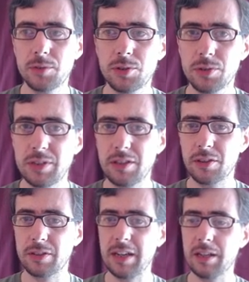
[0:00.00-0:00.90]
open source
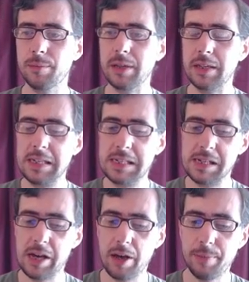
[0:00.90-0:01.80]
ethos a little bit
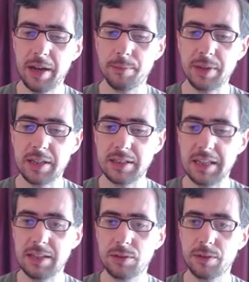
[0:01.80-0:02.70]
uh, better because
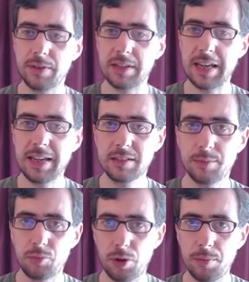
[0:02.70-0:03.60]
it sort of takes a
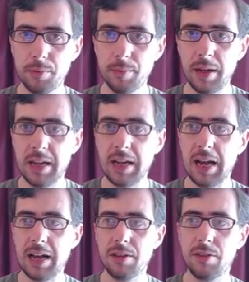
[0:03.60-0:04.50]
problem
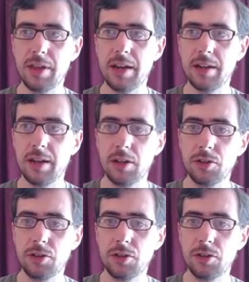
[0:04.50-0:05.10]
and then